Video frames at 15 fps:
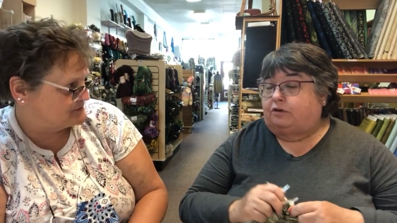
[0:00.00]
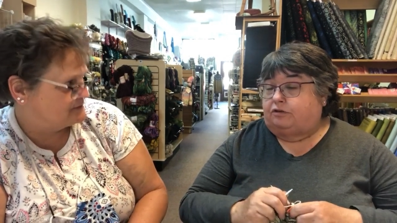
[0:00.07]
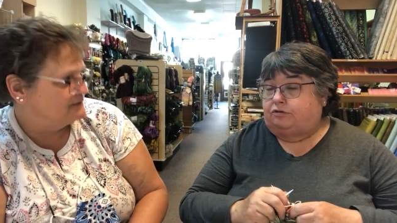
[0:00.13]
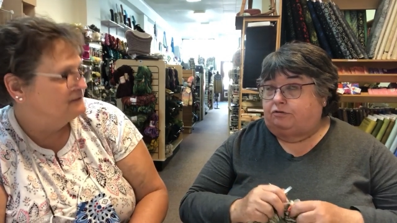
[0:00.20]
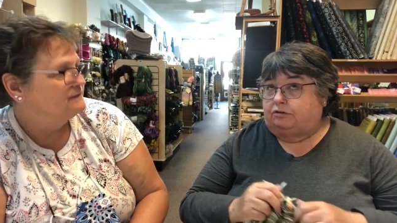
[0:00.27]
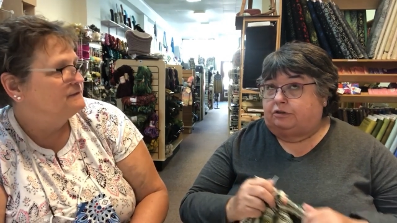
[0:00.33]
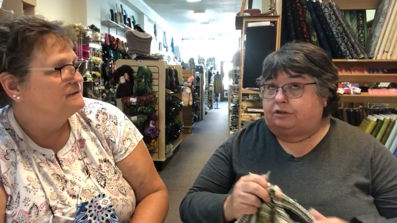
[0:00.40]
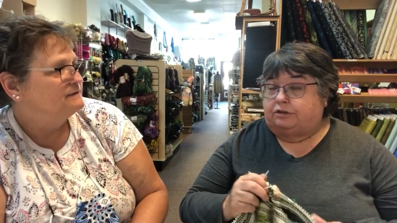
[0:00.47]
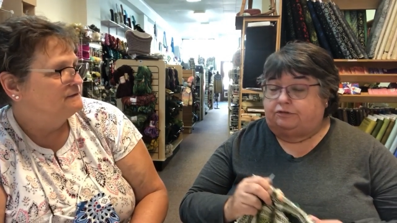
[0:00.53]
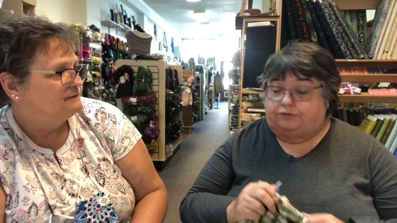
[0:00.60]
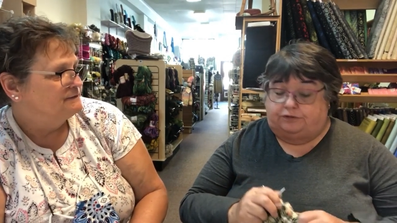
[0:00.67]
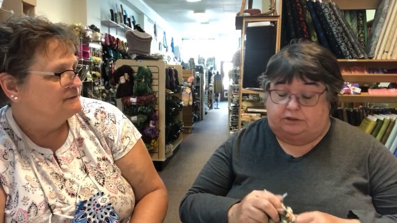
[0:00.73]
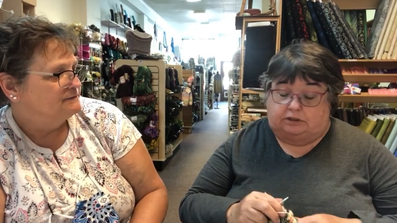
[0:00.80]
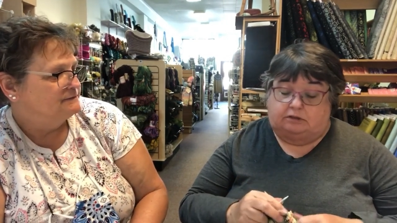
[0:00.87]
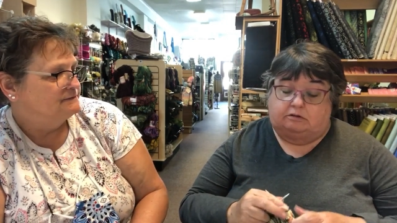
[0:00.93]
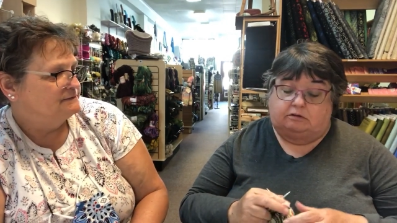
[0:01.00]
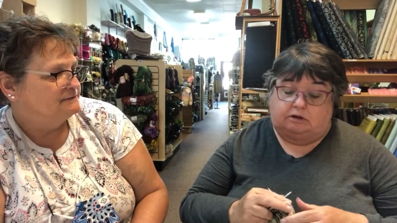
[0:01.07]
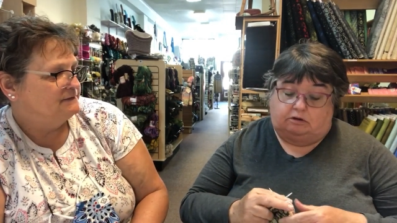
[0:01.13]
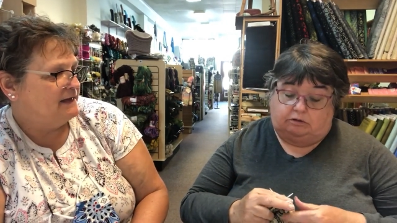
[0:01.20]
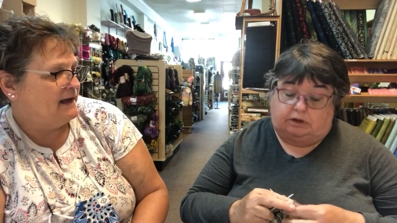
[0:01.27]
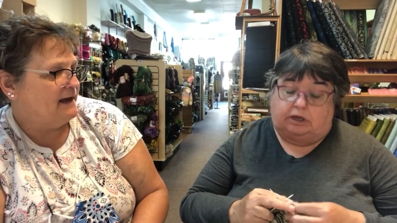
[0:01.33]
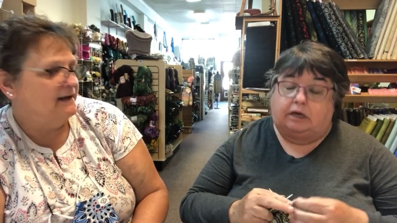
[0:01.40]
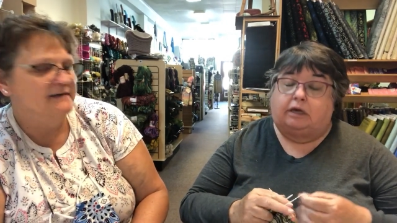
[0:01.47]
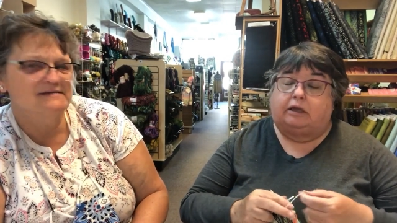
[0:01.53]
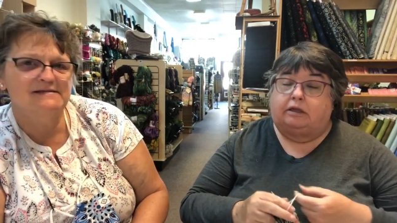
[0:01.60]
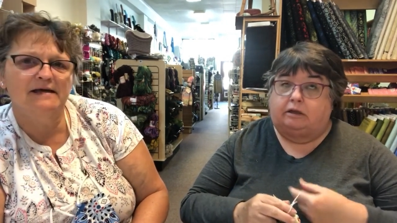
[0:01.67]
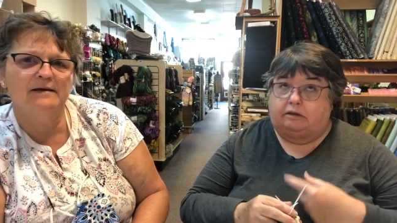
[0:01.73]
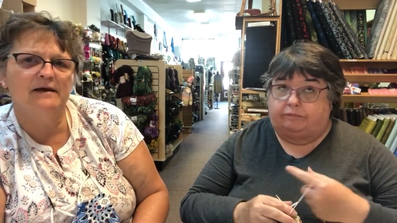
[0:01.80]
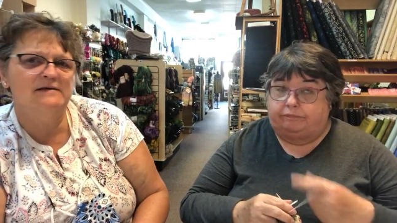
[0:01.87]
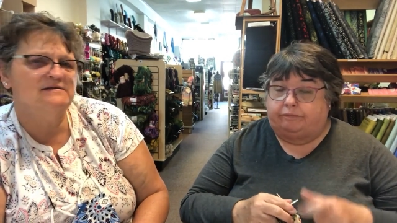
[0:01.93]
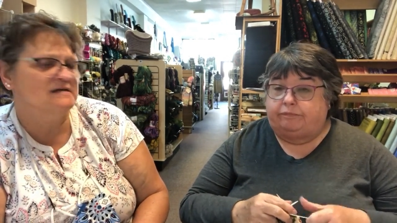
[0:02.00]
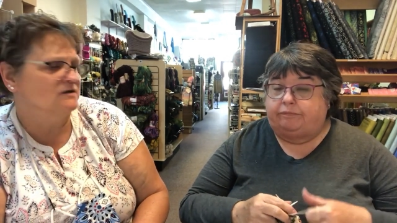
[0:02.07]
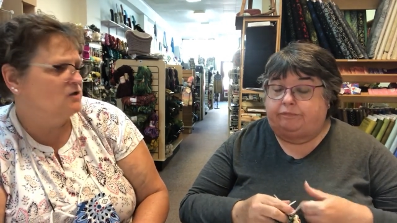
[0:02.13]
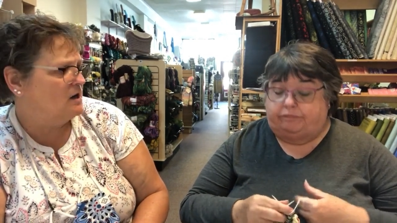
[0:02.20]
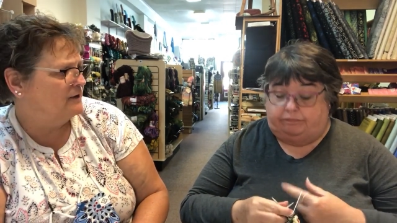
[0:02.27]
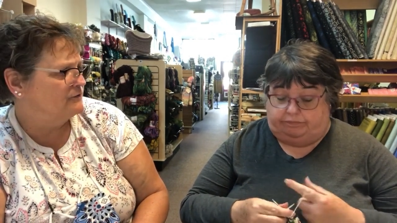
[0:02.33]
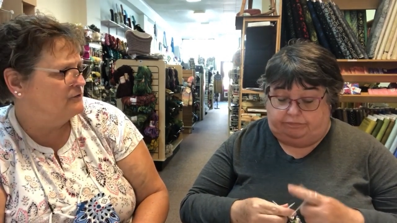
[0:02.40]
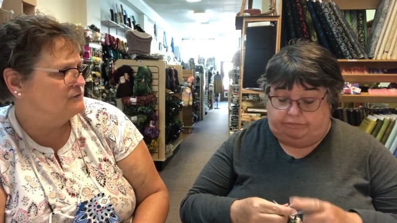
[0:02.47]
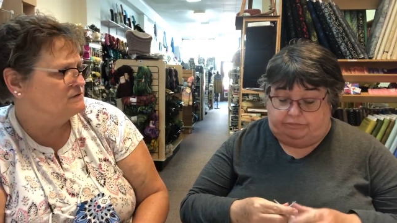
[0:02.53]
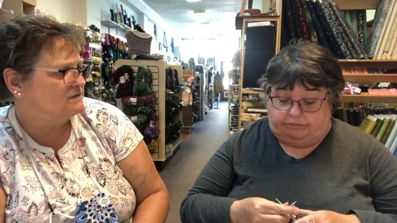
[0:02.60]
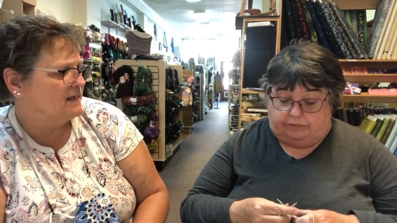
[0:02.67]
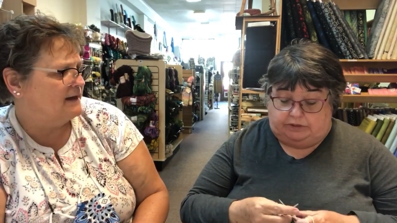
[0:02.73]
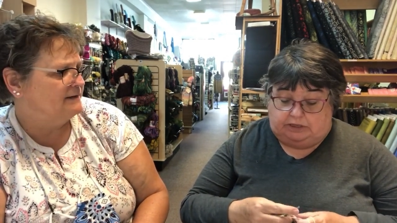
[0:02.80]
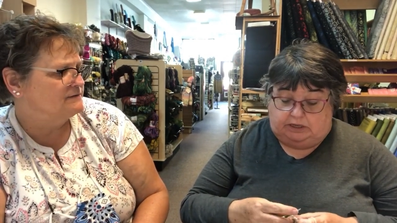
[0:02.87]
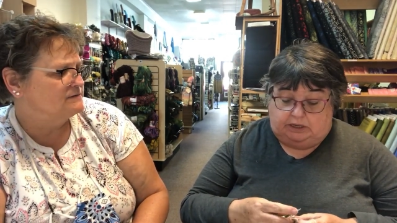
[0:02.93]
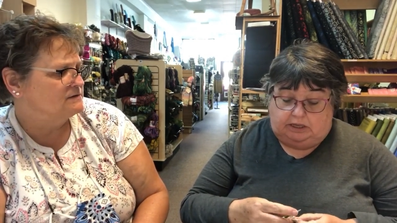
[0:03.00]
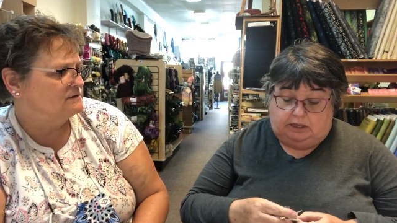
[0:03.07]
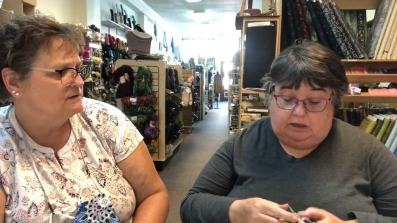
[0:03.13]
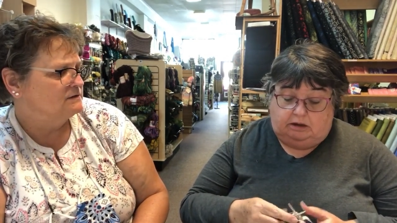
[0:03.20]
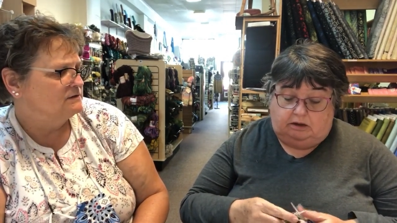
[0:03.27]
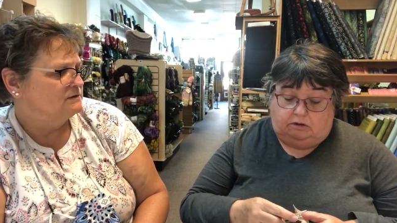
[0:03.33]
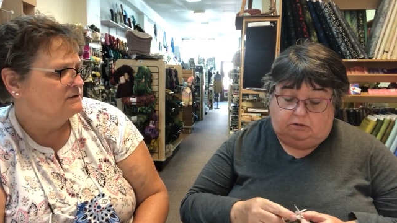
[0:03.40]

Speaker 1: For Tour de Fleece. Okay. Yeah, it's along those lines.